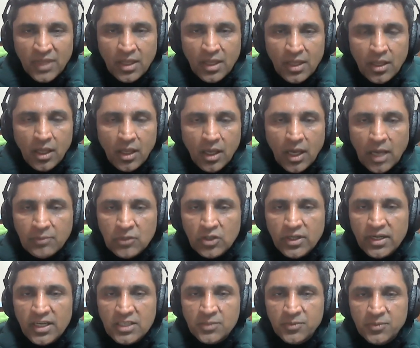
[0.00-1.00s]
I'm not an
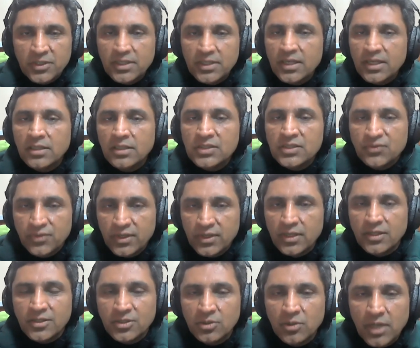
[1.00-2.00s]
expert in this field,
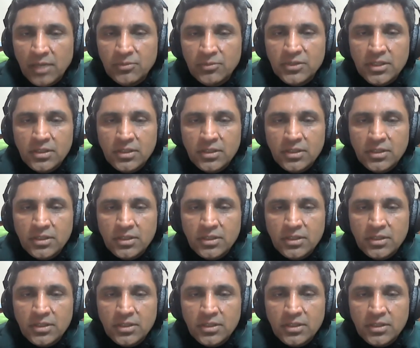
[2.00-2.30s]
so I'm just,